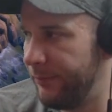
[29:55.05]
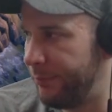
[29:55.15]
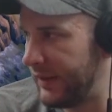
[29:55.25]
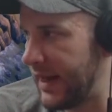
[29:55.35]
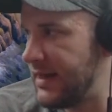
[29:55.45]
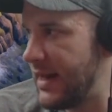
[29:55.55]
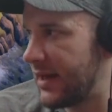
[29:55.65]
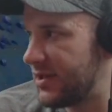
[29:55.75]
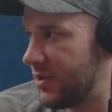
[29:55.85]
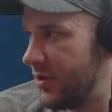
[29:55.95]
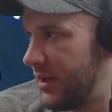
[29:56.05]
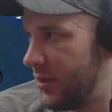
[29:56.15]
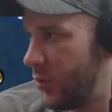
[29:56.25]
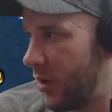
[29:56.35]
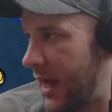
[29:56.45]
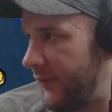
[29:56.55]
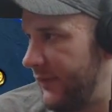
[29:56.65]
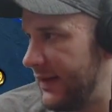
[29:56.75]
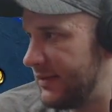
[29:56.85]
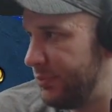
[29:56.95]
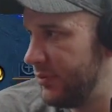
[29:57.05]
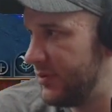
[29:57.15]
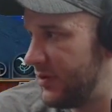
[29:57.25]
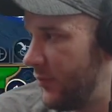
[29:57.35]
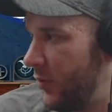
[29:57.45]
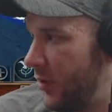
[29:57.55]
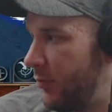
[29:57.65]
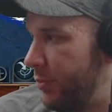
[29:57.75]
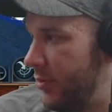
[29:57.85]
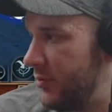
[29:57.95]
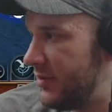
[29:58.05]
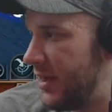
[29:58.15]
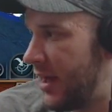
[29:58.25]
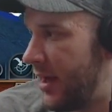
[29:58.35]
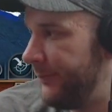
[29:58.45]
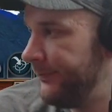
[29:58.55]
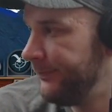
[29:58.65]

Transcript: But then next turn here, we'll have this boost. We'll boost them